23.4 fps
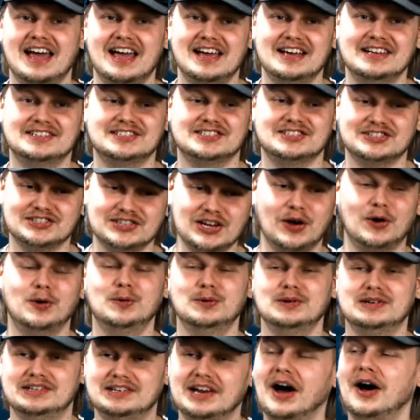it's so
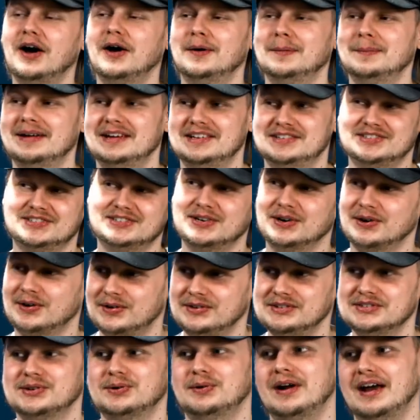dumb. It
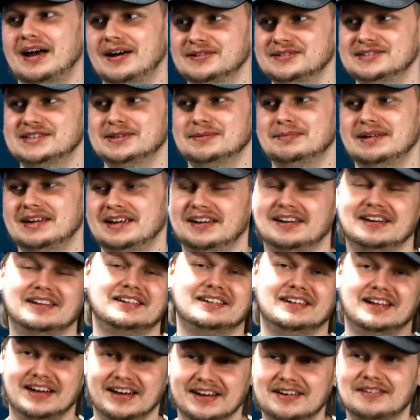circles around to being
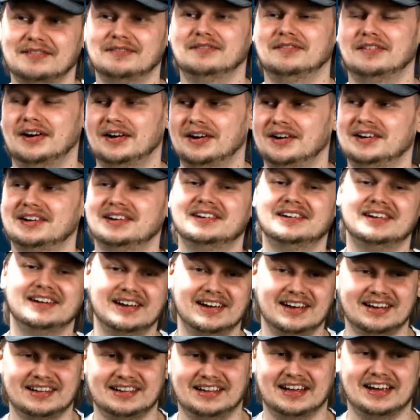like very
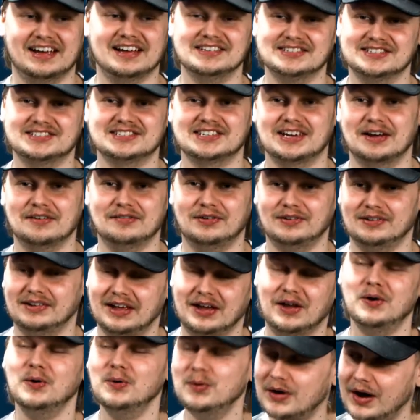like insightful.
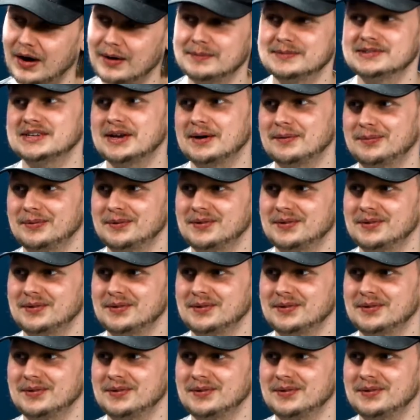Like, who comes up